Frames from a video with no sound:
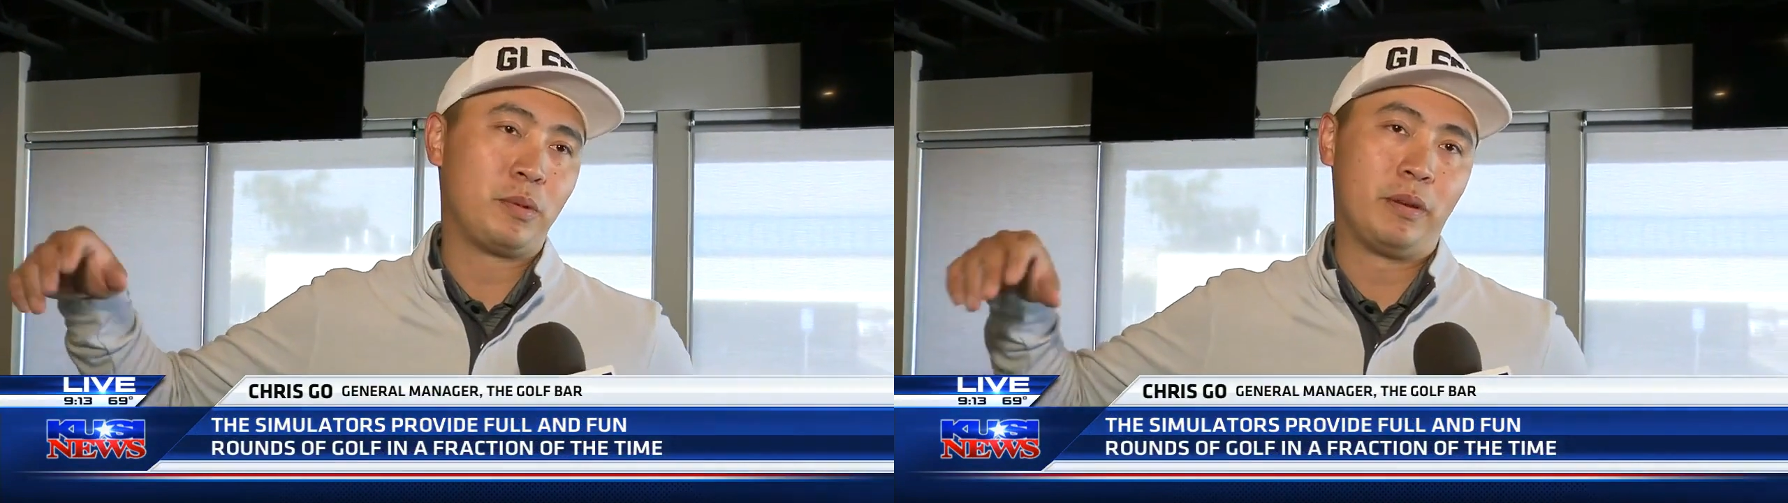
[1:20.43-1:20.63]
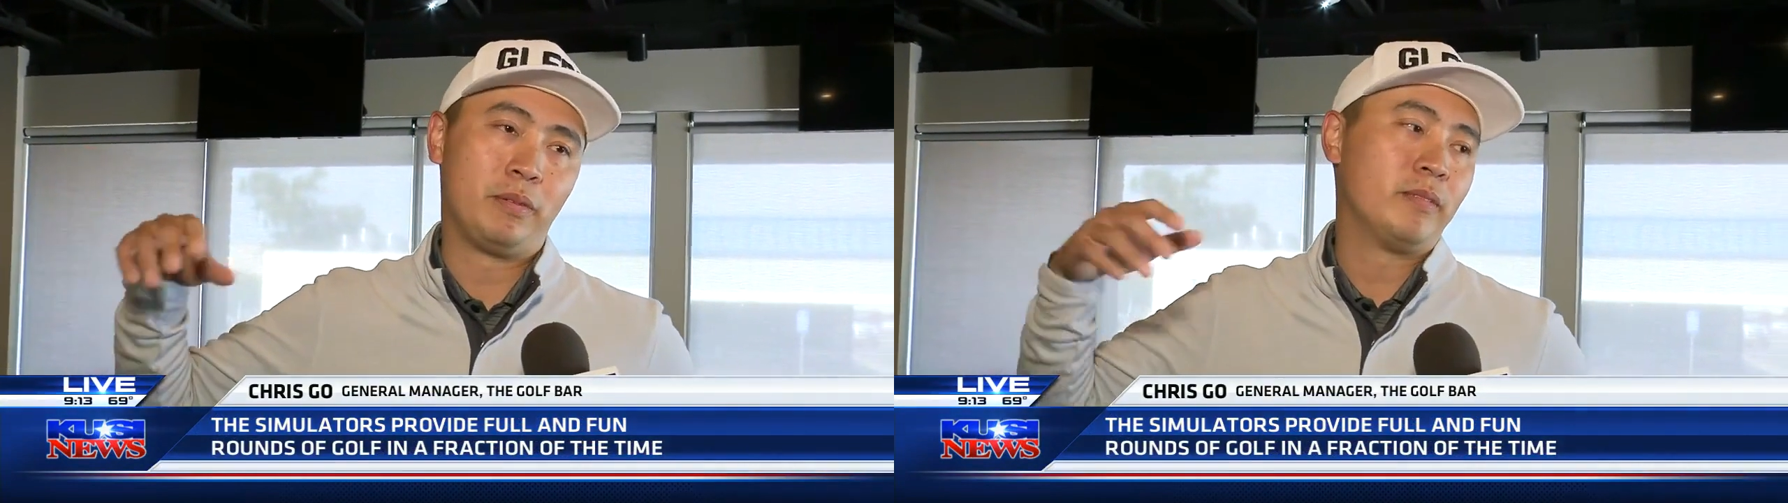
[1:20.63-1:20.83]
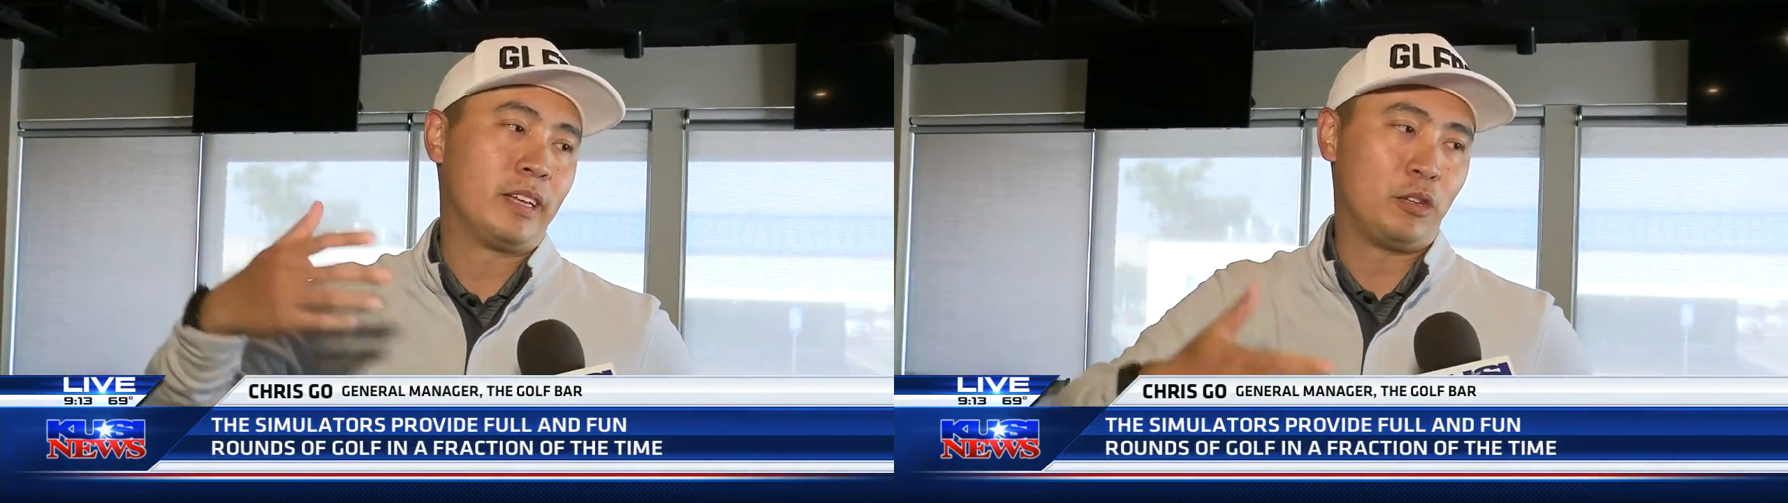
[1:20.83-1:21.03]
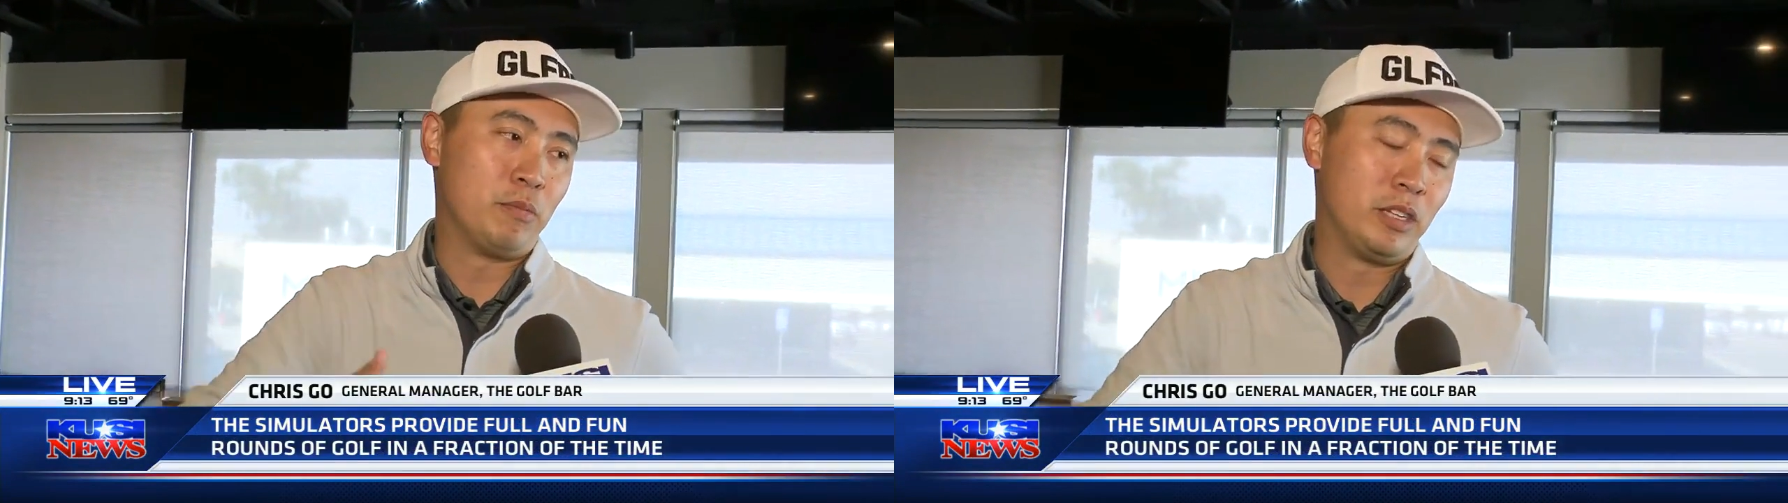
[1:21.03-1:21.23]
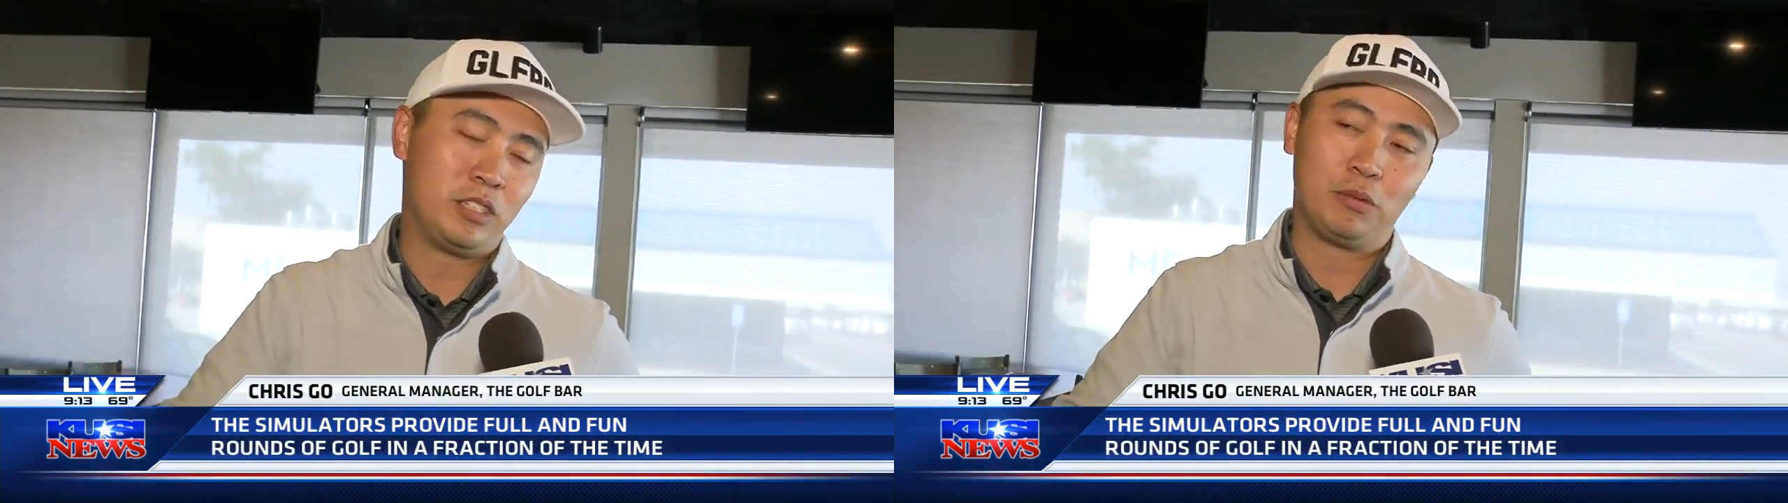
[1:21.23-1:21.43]
but like you
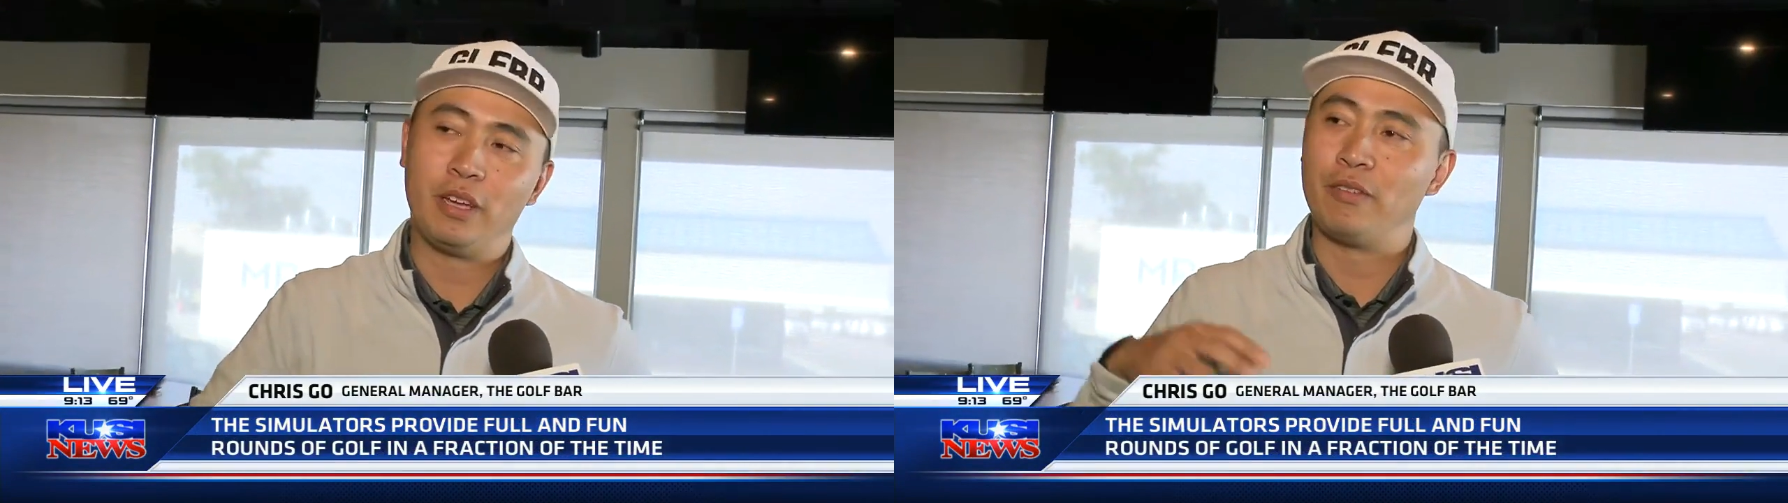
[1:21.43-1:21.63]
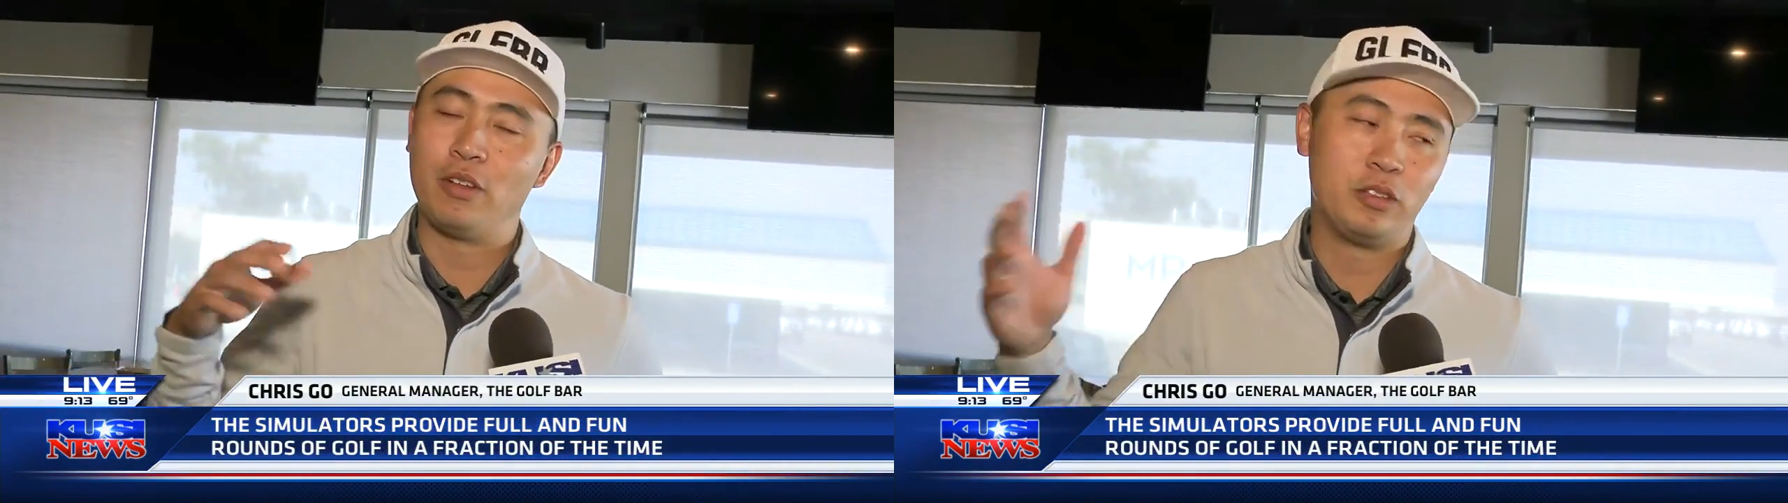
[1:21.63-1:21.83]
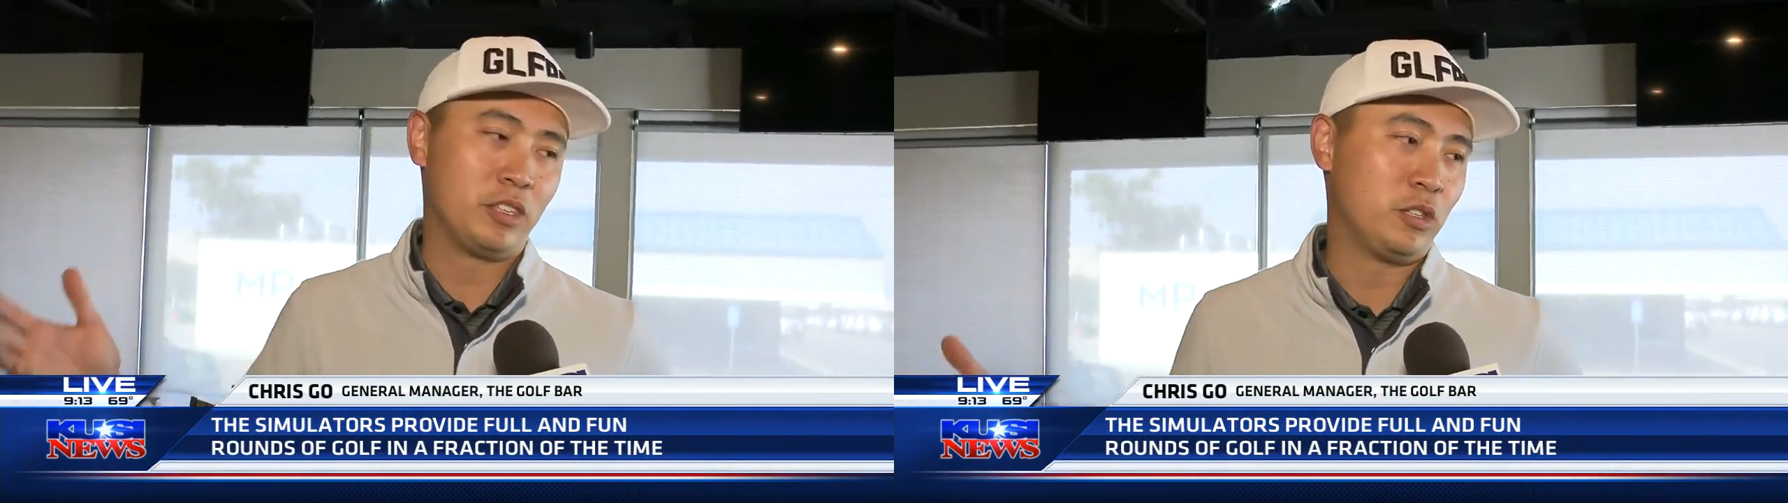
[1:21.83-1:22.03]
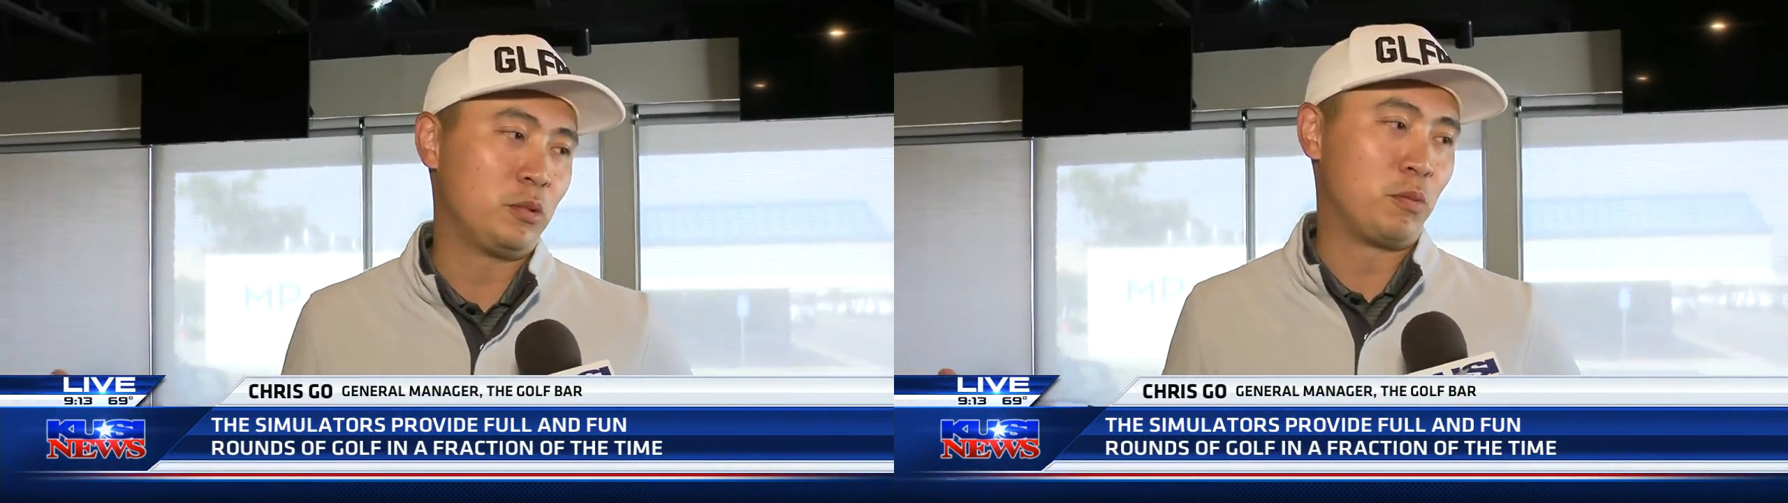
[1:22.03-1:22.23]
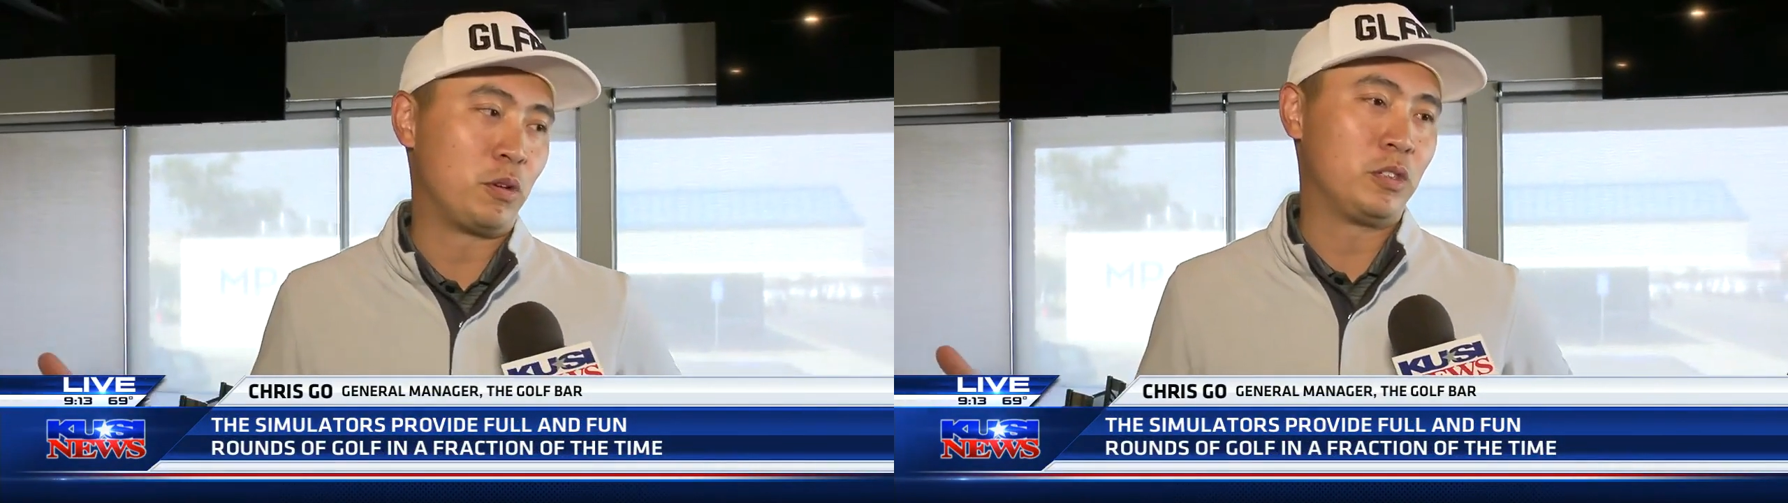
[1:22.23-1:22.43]
mentioned, we have all those other
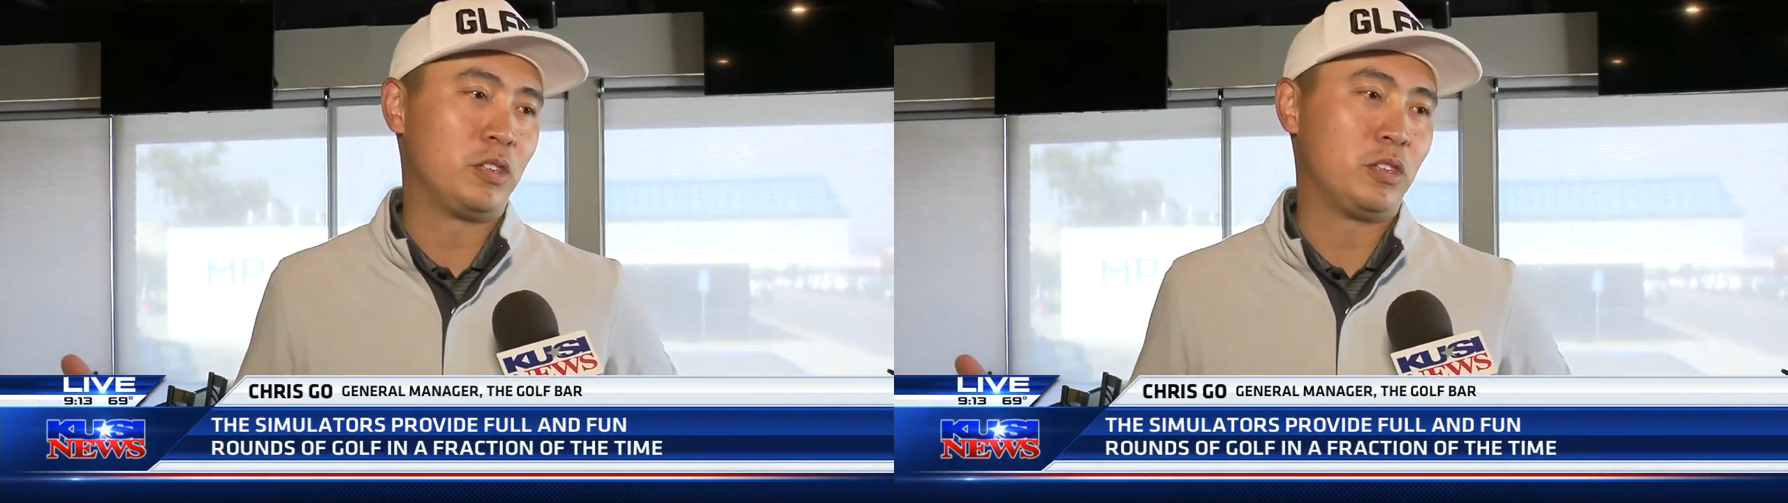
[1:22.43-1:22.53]
sports,